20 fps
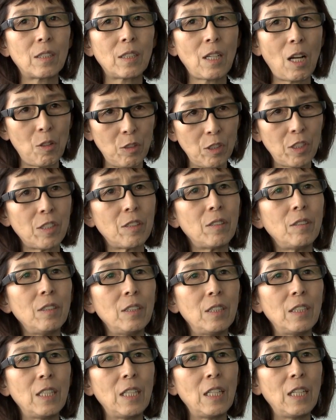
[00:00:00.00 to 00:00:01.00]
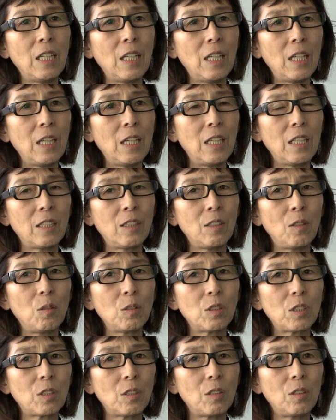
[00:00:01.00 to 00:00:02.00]
culture, and
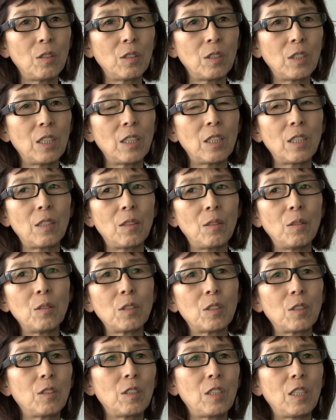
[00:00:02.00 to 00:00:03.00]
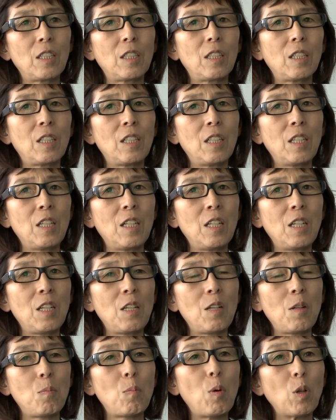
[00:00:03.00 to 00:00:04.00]
also the
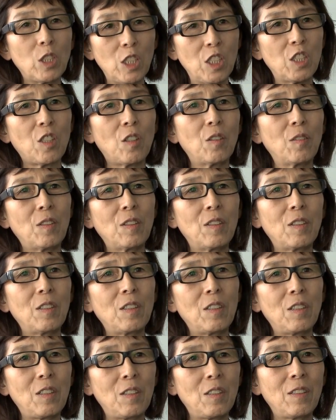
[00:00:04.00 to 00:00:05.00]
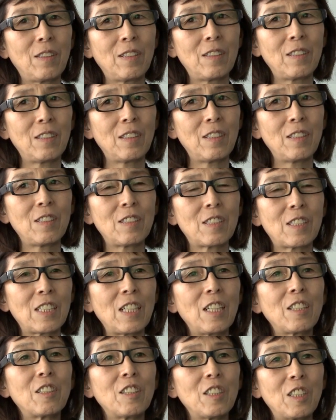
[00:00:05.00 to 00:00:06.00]
position. It's
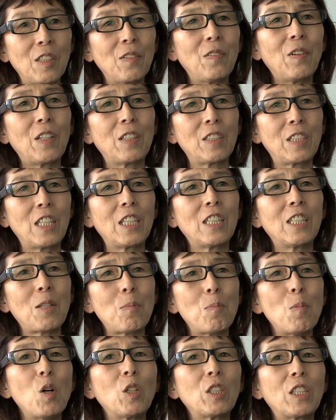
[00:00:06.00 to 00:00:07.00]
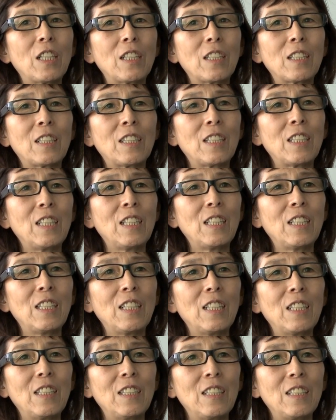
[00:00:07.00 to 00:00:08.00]
slightly different in the modern
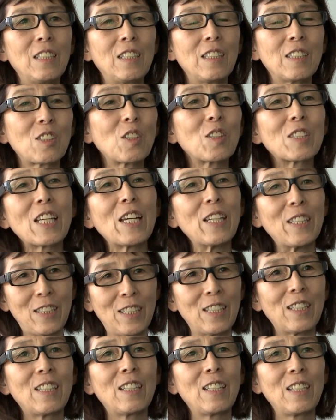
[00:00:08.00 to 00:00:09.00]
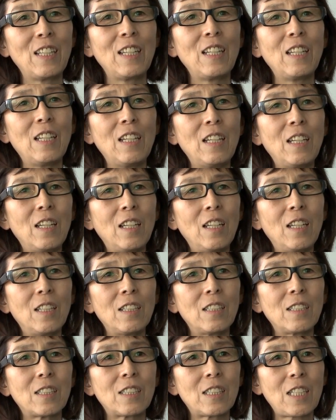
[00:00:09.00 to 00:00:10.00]
society.
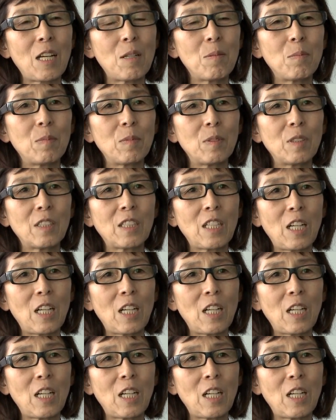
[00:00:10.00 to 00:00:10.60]
And some